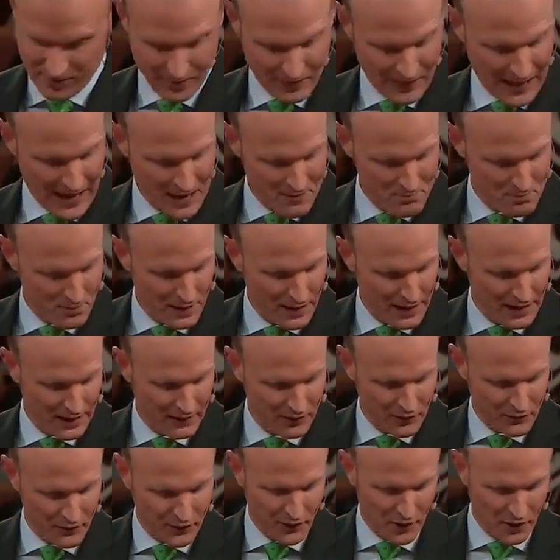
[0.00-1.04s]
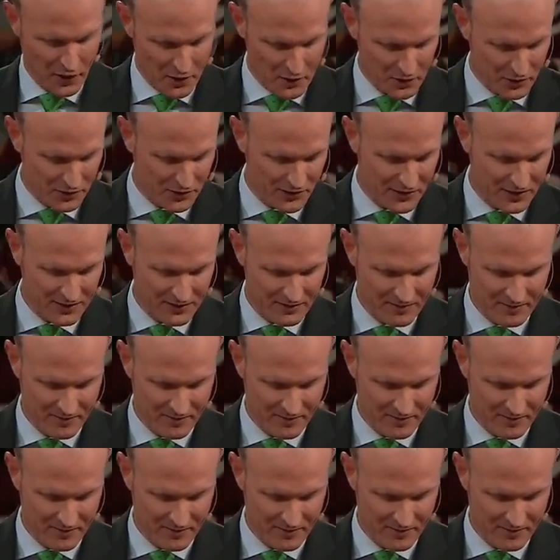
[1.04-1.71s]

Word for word: that being the first.